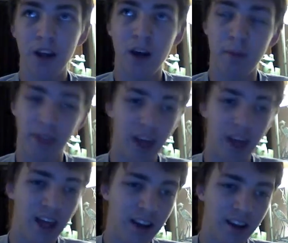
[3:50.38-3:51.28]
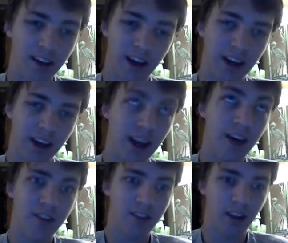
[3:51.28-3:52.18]
But then I guess
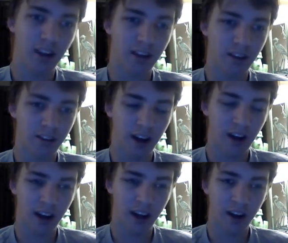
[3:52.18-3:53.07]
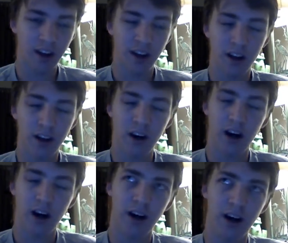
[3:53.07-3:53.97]
it gets exciting
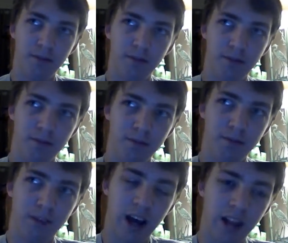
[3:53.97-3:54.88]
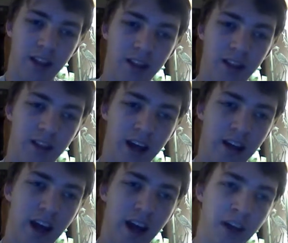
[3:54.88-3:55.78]
at
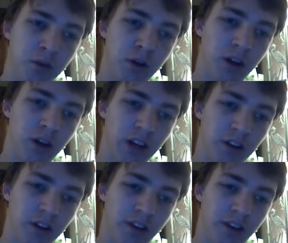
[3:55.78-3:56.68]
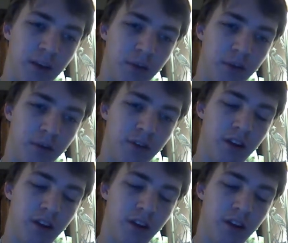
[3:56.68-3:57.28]
the end when you collect all the samples.